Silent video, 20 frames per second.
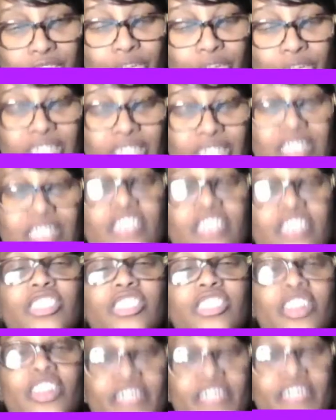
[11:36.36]
experiences, to
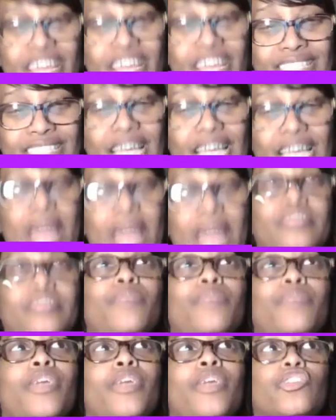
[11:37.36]
share that time,
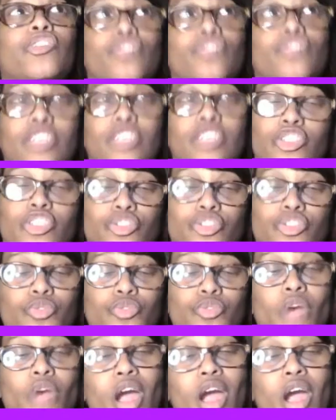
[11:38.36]
to make sure that
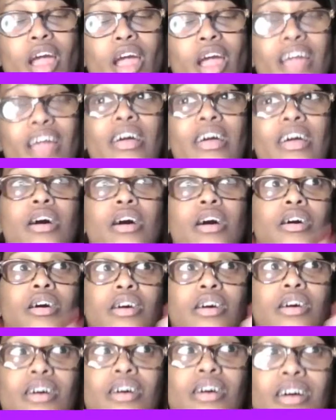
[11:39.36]
you are
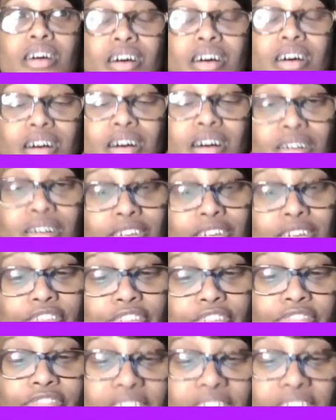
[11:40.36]
a
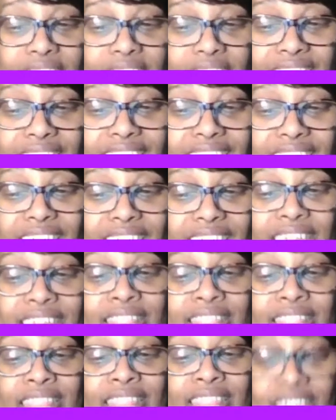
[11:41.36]
good fit.
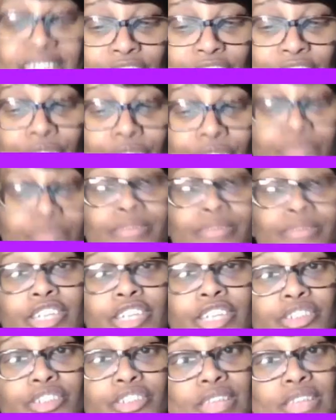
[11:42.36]
And then you
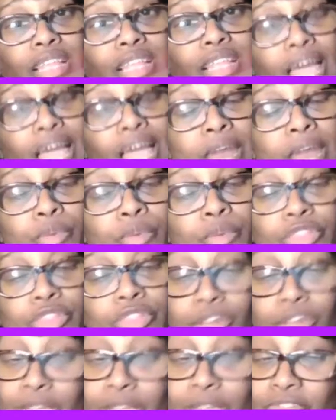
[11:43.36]
make sure they line up
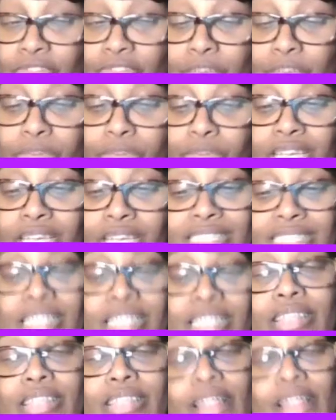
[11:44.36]
with their MVPs.
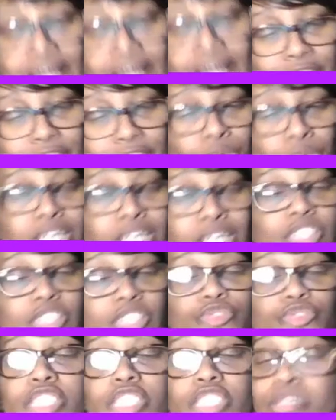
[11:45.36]
And then the last one
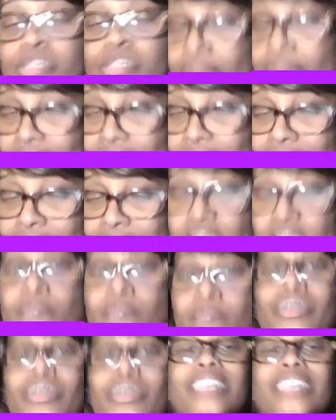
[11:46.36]
is respect.
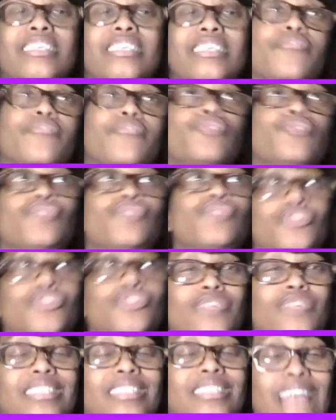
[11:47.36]
Because if you
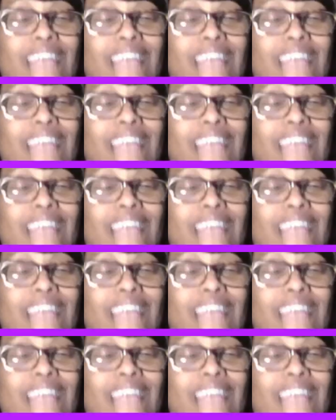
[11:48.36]
do